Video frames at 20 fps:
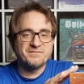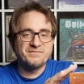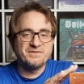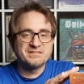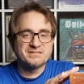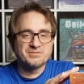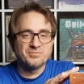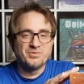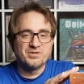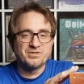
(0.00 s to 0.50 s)
of
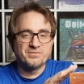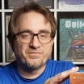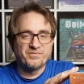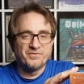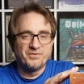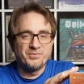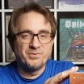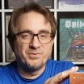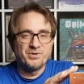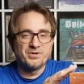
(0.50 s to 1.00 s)
It's a
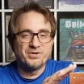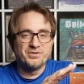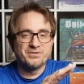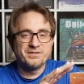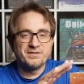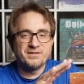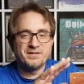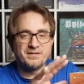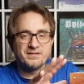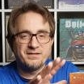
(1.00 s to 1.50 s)
Wonderful
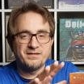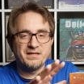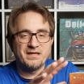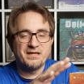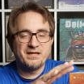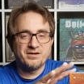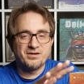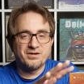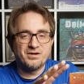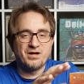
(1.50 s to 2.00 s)
World,
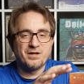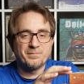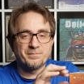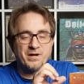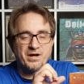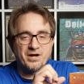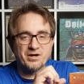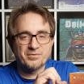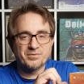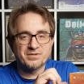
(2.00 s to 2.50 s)
they are on
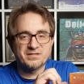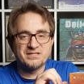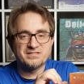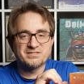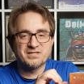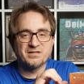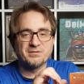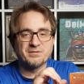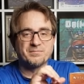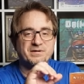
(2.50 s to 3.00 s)
par with
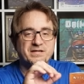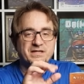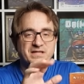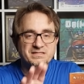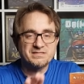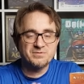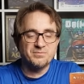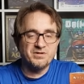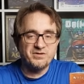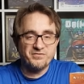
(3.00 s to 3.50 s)
each other. But
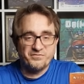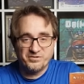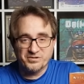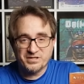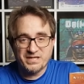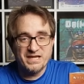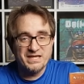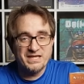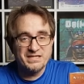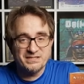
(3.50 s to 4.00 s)
It's a Wonderful
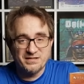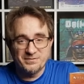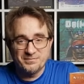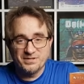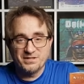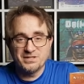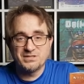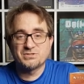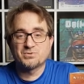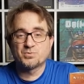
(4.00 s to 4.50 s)
Kingdom
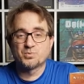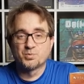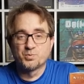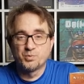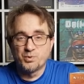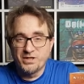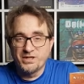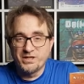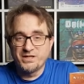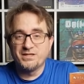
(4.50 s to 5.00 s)
is
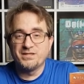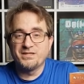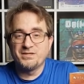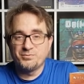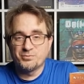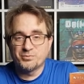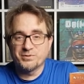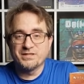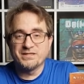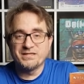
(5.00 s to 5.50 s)
really,
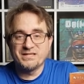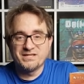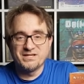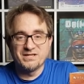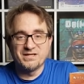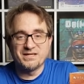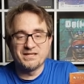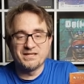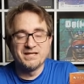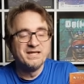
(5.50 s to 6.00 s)
really
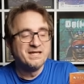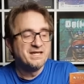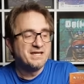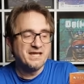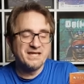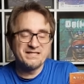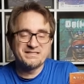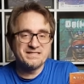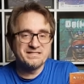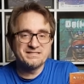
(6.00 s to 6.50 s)
good.
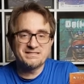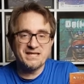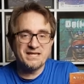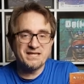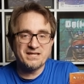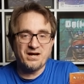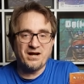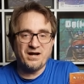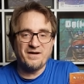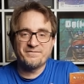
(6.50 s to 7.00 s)
It didn't
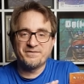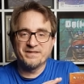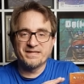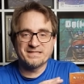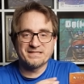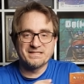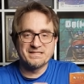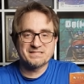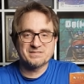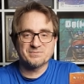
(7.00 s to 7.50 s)
take off
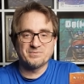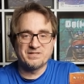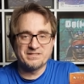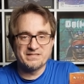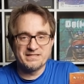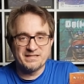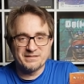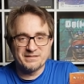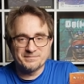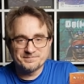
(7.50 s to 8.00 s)
like this
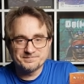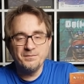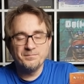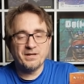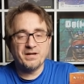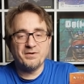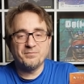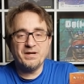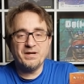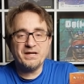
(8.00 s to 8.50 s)
one did.
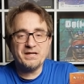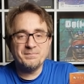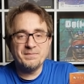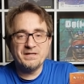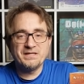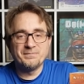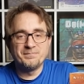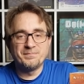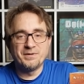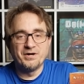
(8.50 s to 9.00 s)
But I
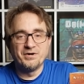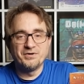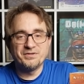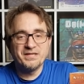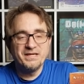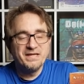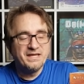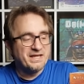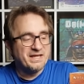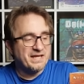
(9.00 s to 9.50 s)
recommend them
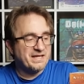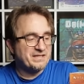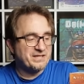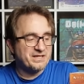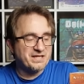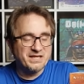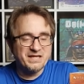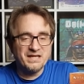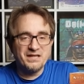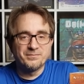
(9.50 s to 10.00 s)
both, and you
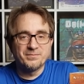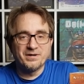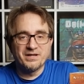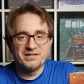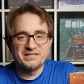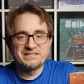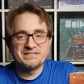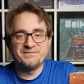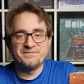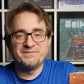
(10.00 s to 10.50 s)
can get them
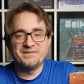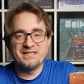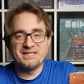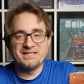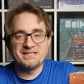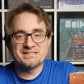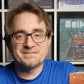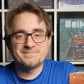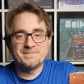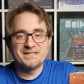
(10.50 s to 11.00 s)
relatively
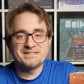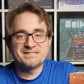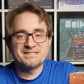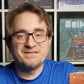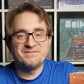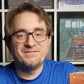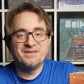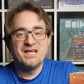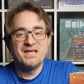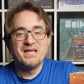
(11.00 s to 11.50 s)

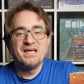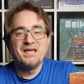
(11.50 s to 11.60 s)
inexpensive,